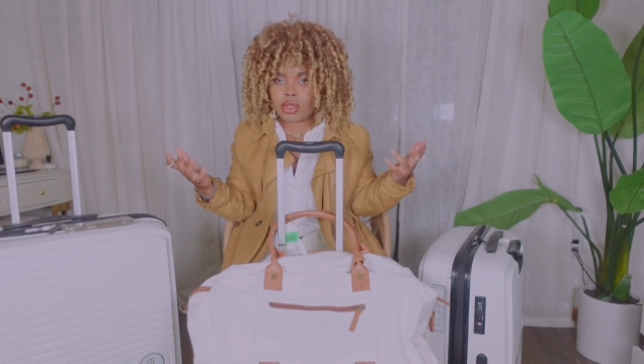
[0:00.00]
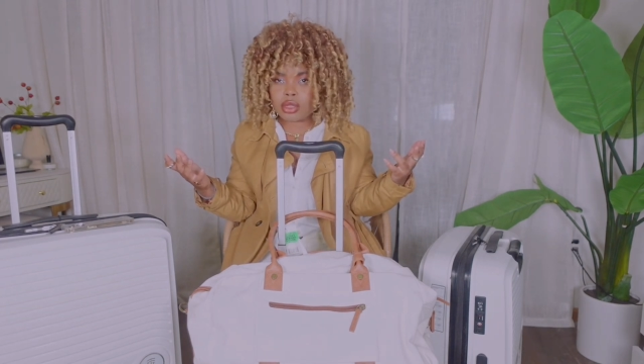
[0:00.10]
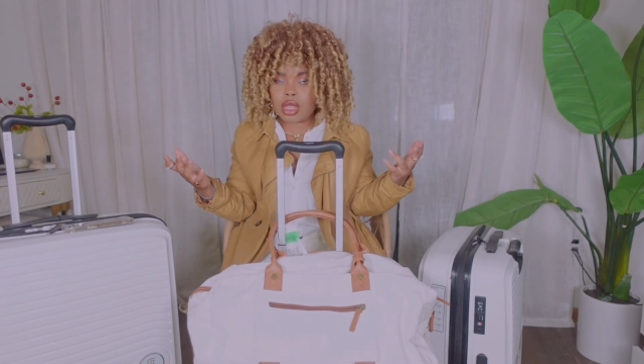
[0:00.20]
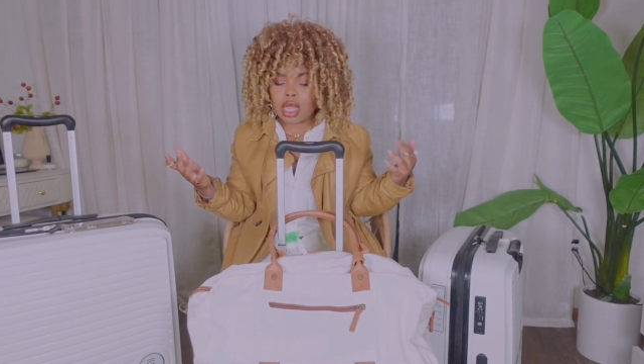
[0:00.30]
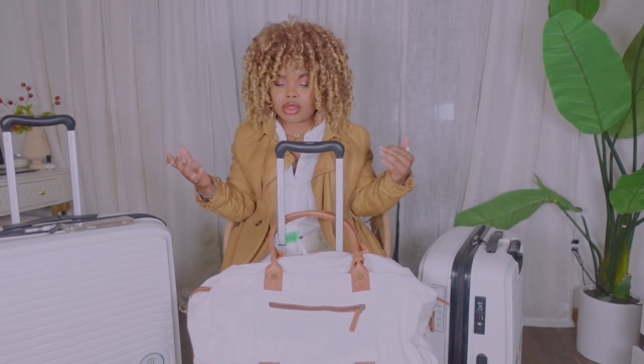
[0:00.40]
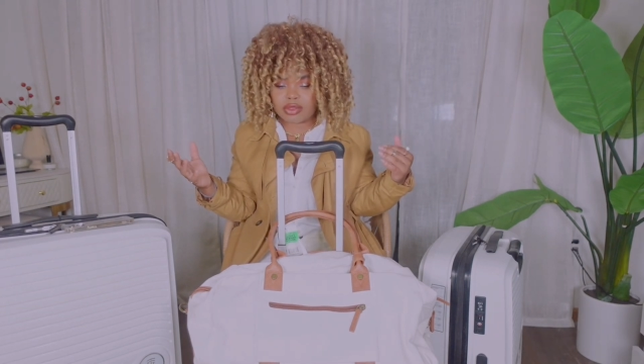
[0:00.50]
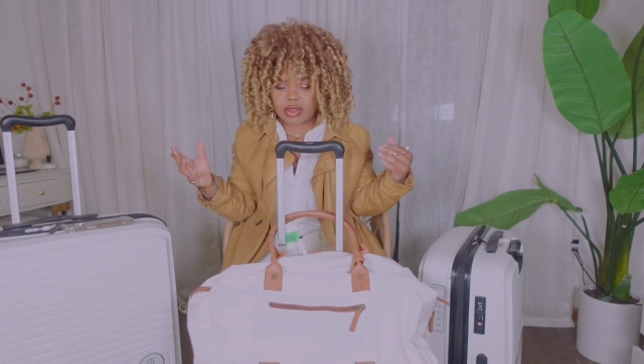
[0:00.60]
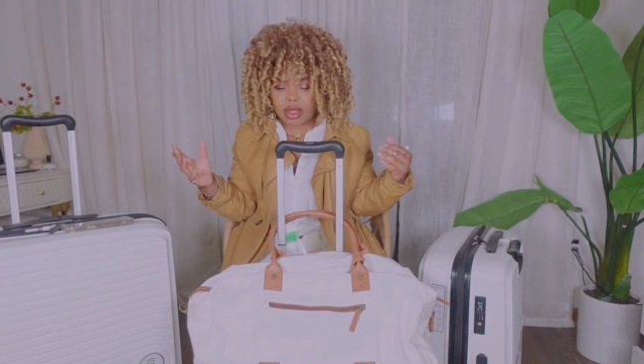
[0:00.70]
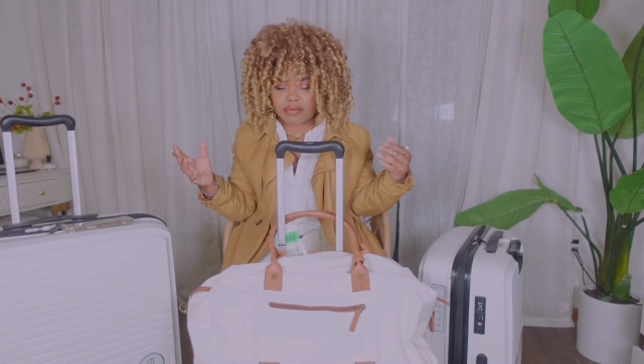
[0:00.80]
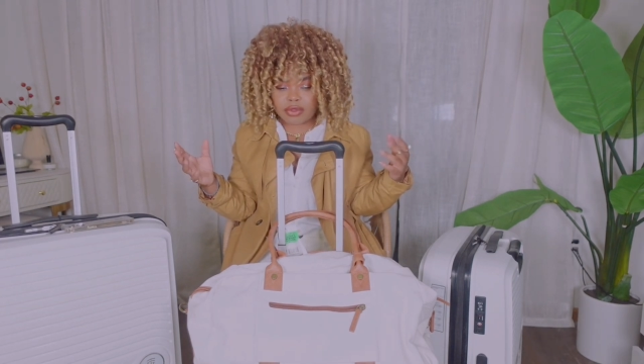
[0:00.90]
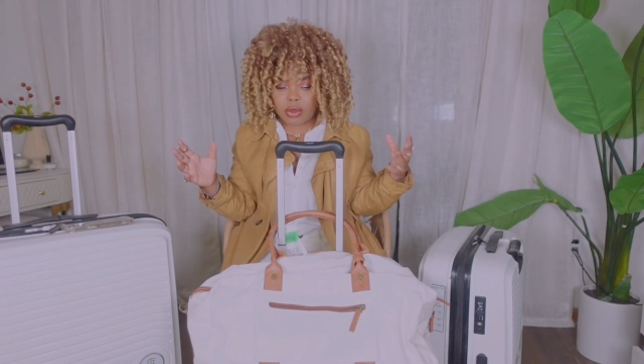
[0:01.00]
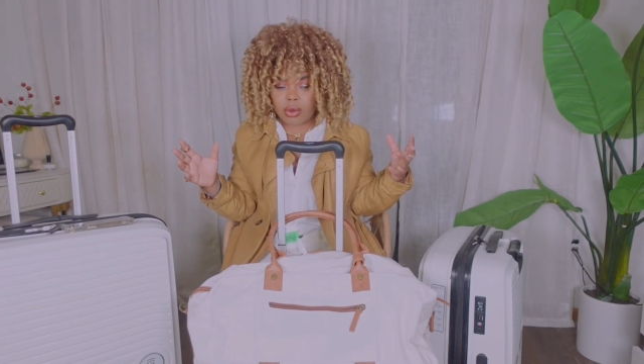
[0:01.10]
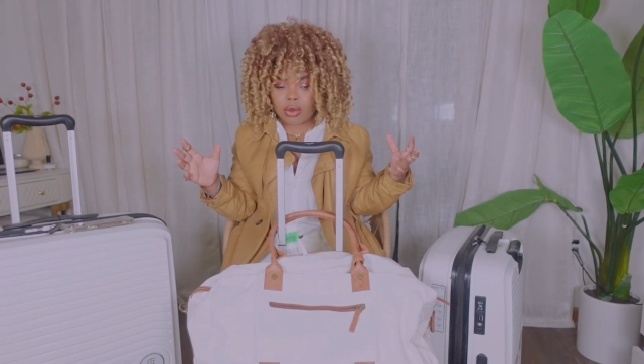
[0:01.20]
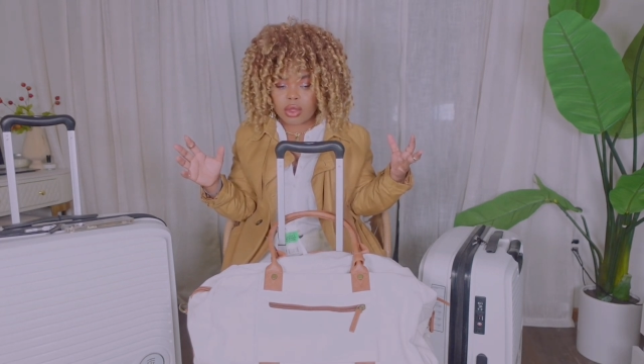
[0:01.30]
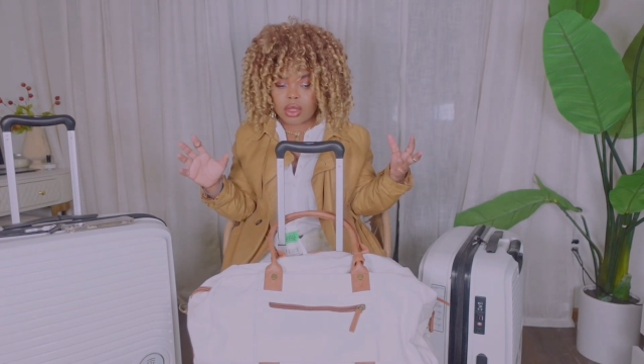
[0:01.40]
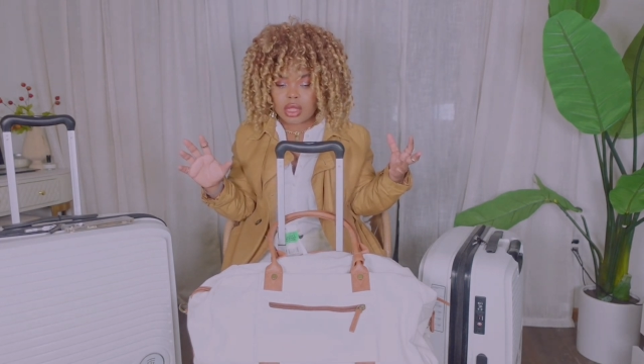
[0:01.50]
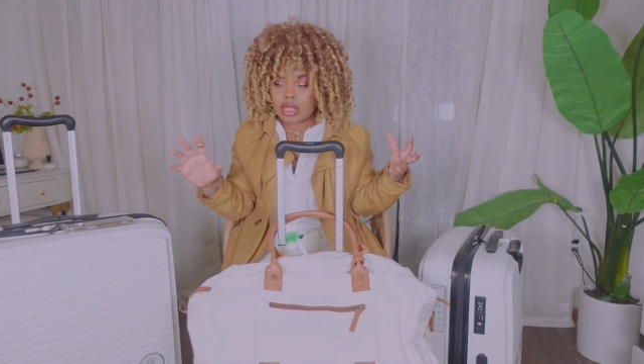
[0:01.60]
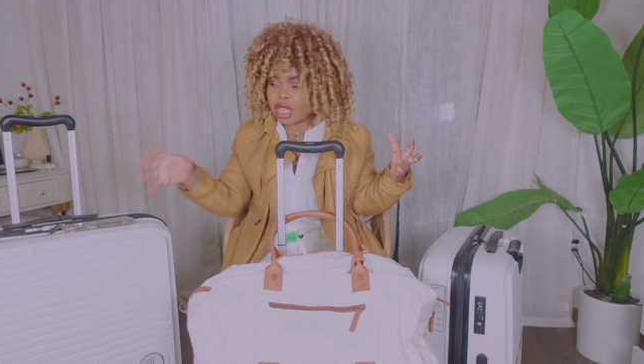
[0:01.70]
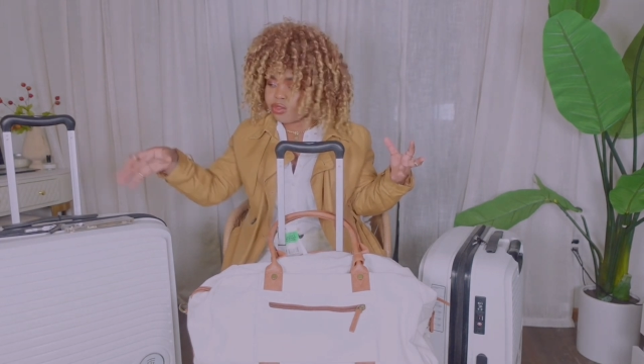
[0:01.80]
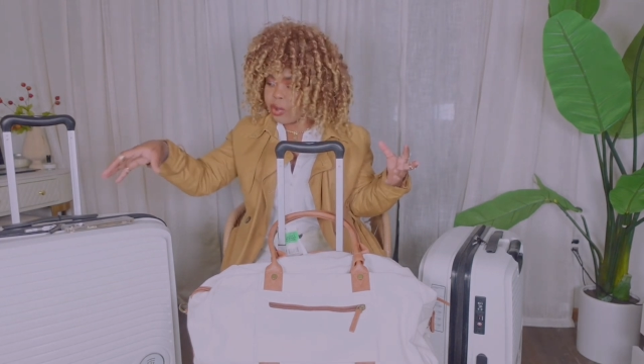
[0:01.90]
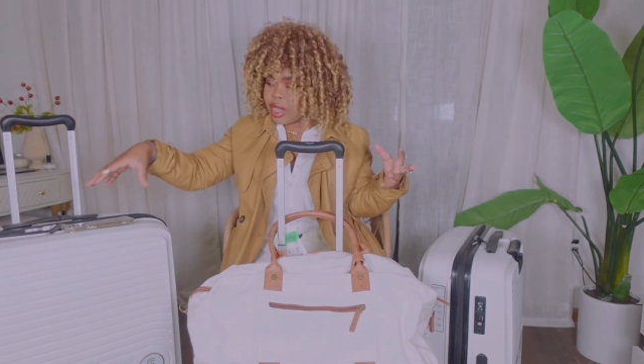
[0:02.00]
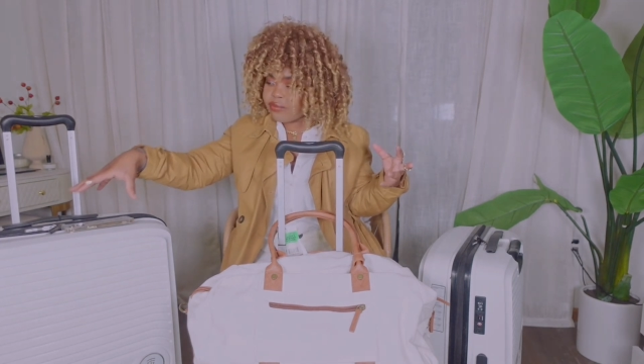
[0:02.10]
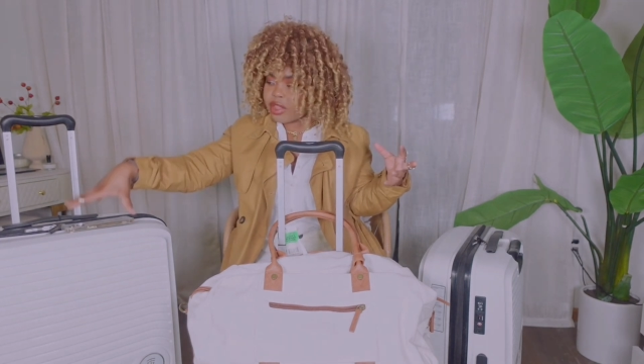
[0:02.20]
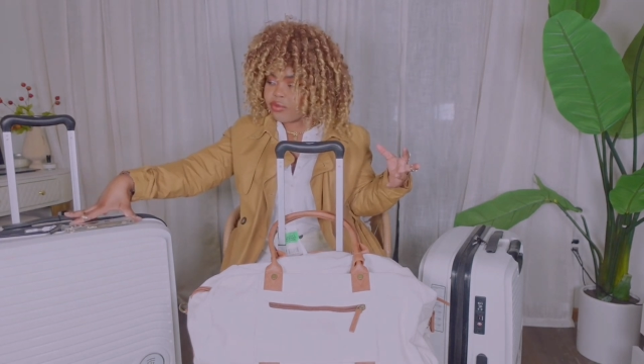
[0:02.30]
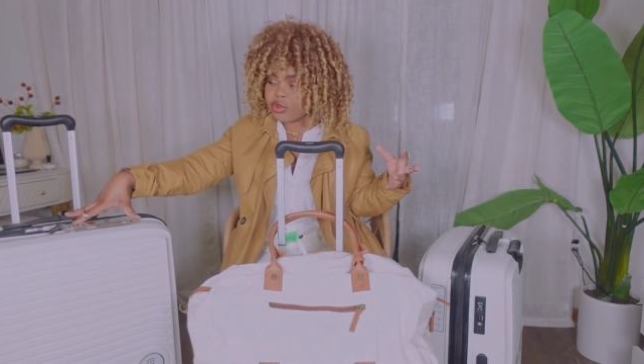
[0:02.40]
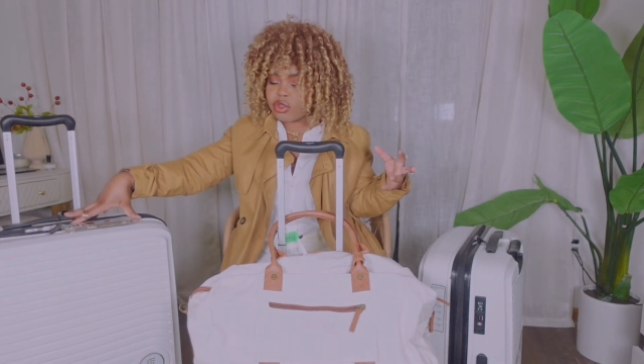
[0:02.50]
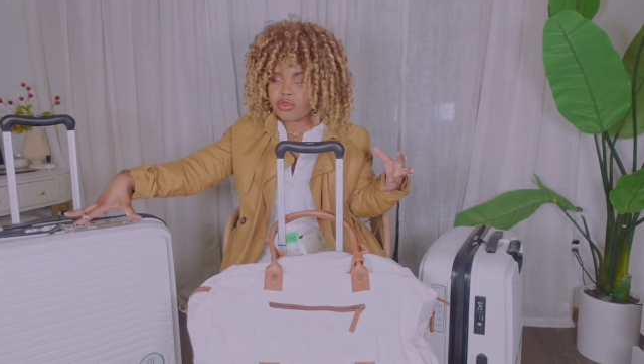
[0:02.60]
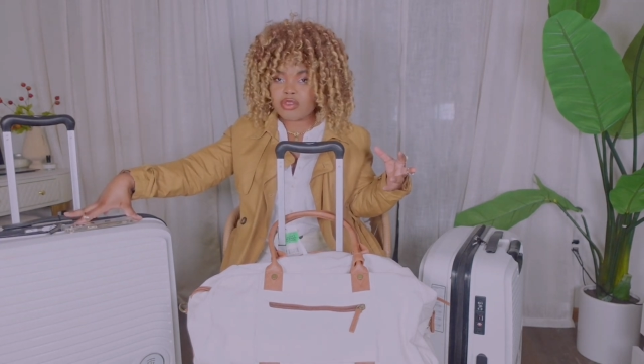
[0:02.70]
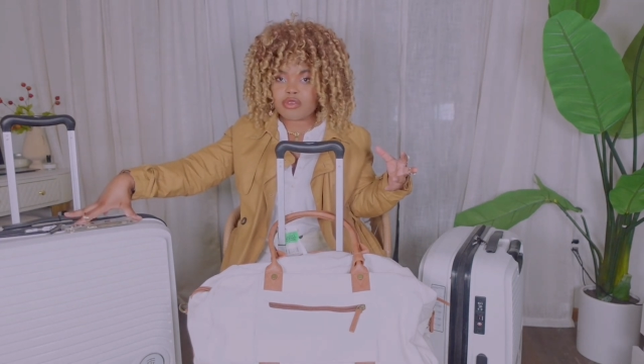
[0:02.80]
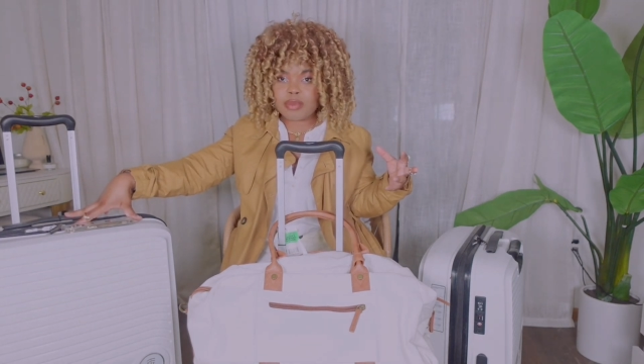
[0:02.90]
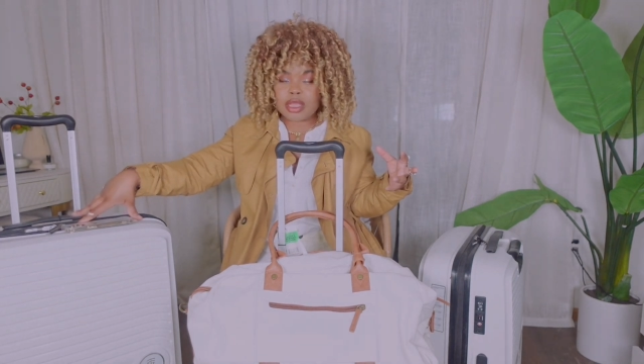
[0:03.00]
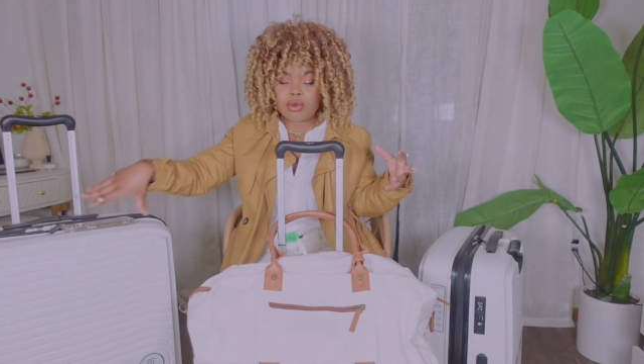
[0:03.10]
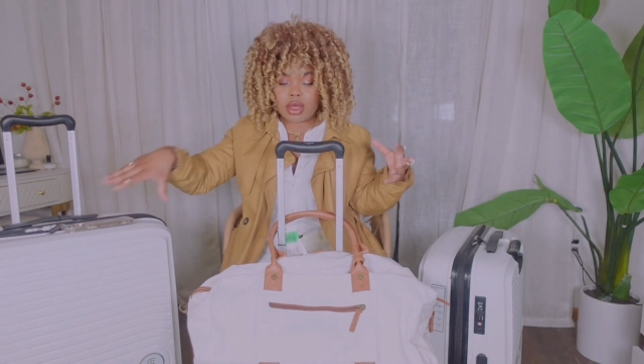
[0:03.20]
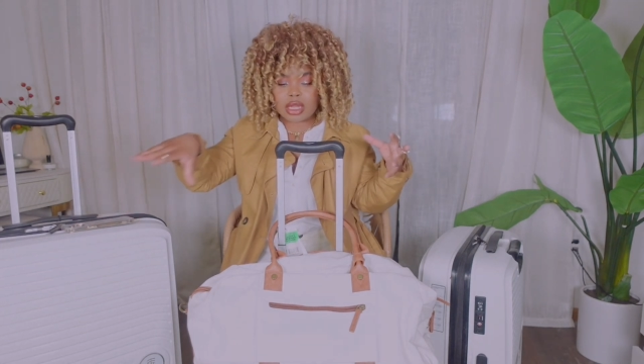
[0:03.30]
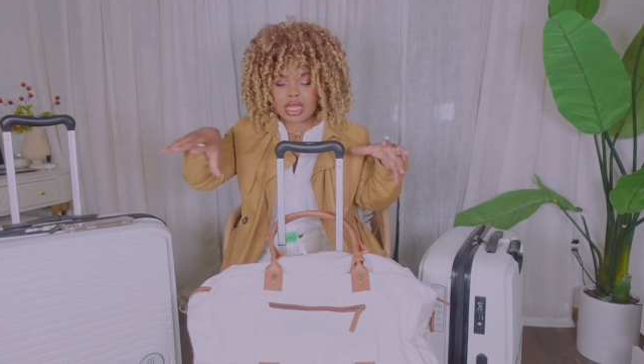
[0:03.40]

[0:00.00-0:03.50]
a lot of stuff, so that's why I've never used this big one,